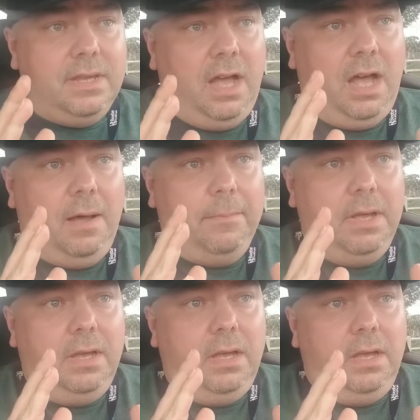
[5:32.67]

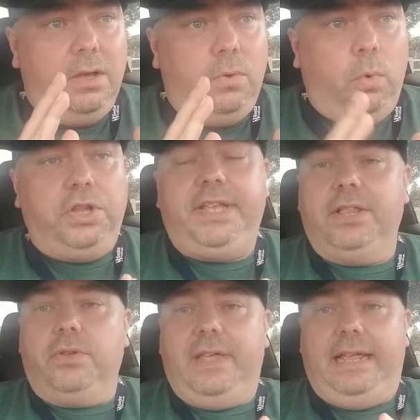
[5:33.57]
one
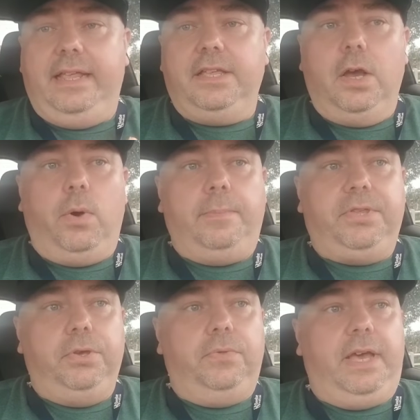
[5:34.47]
dealer that I did go up
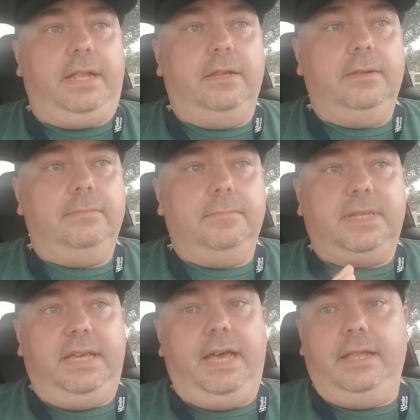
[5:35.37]
to that
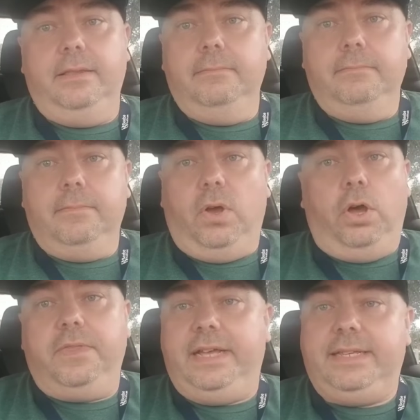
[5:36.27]
said
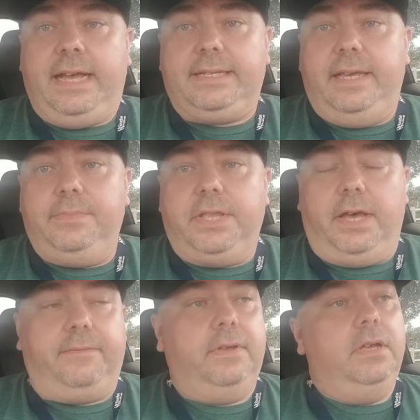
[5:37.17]
all the exact same
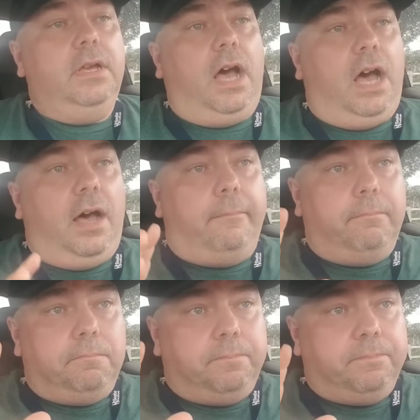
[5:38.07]
stuff.
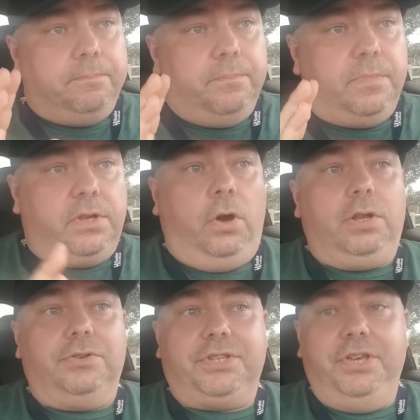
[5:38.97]
The
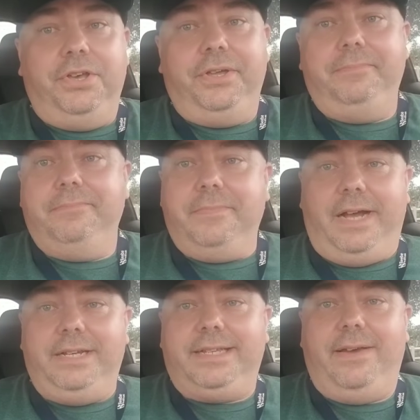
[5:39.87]
card looks good.
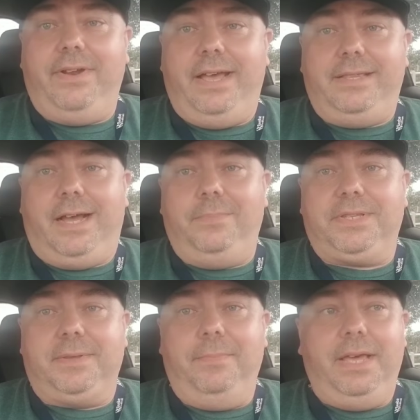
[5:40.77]
I just haven't had time to
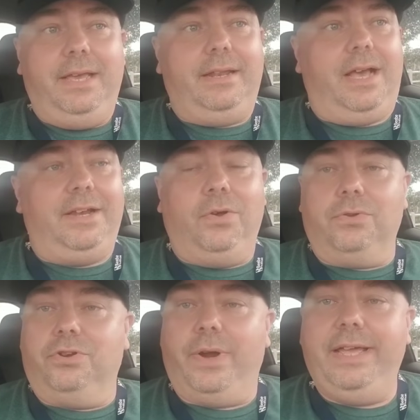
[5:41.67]
submit it. I
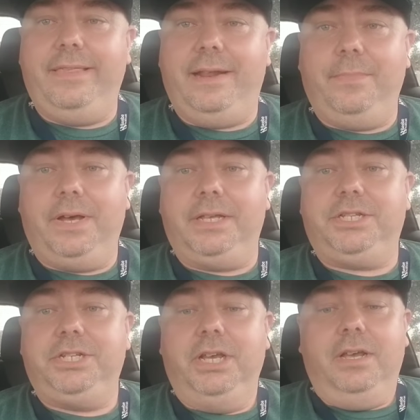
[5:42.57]
don't grade that
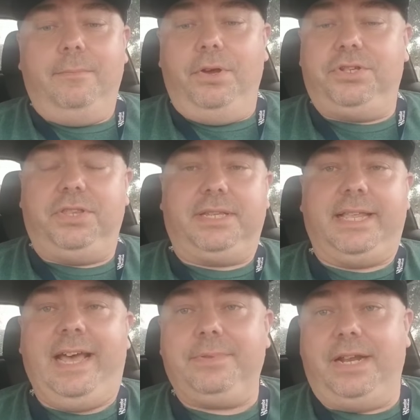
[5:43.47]
much. Most of the
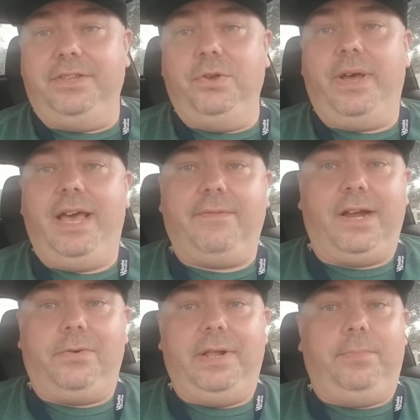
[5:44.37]
slabs that I do have,
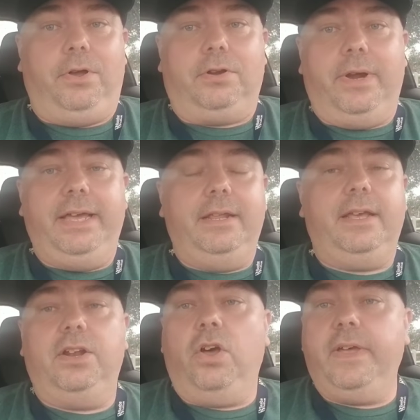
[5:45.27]
I already bought graded.
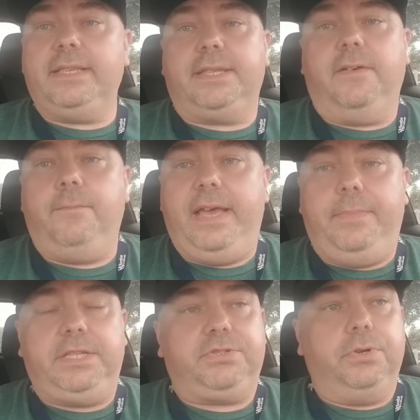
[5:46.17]
And all that stuff may
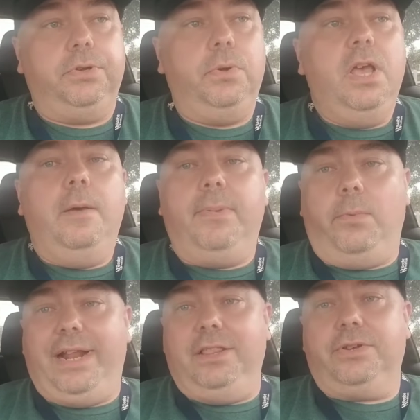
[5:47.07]
be true, but
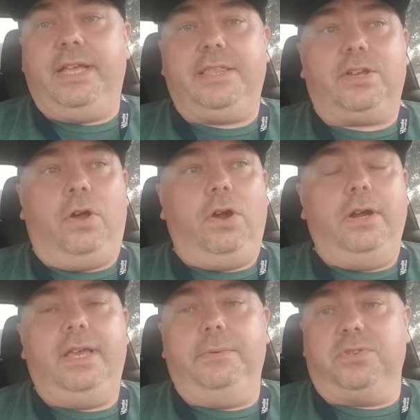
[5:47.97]
when I looked at the
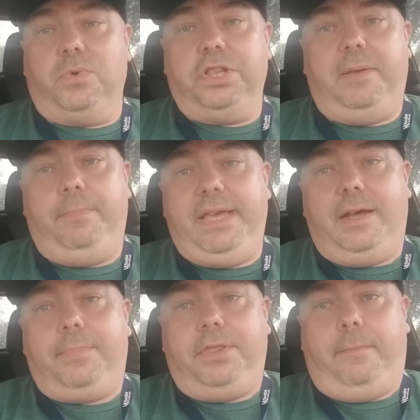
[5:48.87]
card, it was really beat
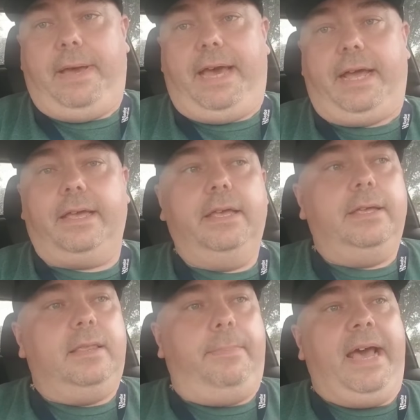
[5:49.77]
up on the back.
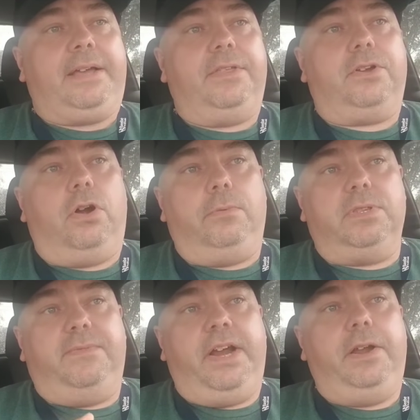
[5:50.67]
The back of the card
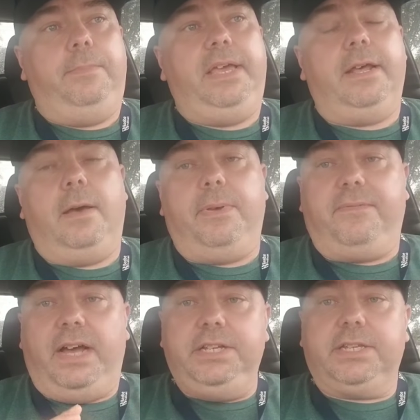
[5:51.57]
was very beat up.
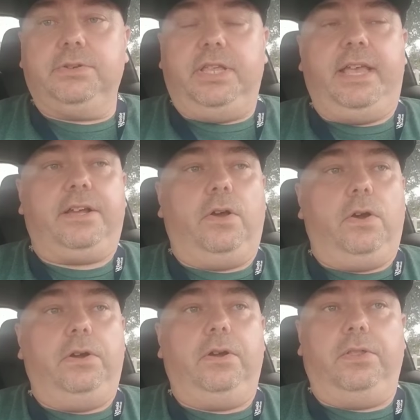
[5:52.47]
If I just looked at that
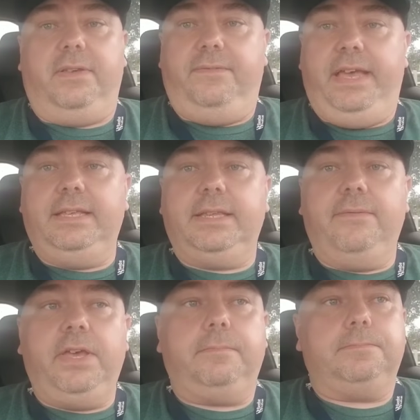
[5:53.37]
card on the face
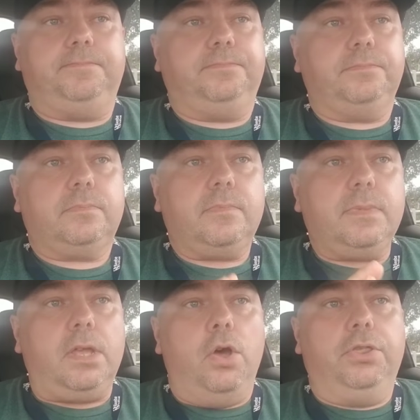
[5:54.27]
of it,
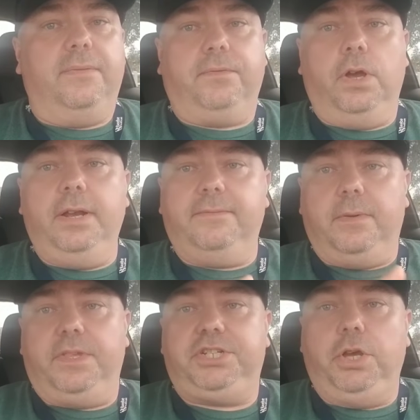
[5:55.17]
on the front
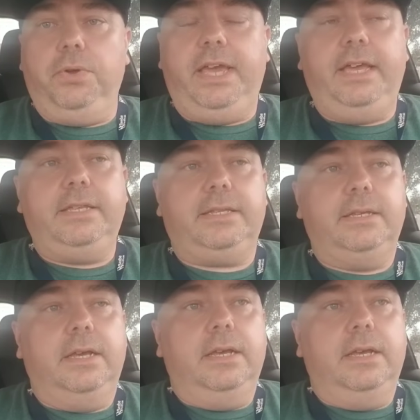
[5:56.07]
from the showcase,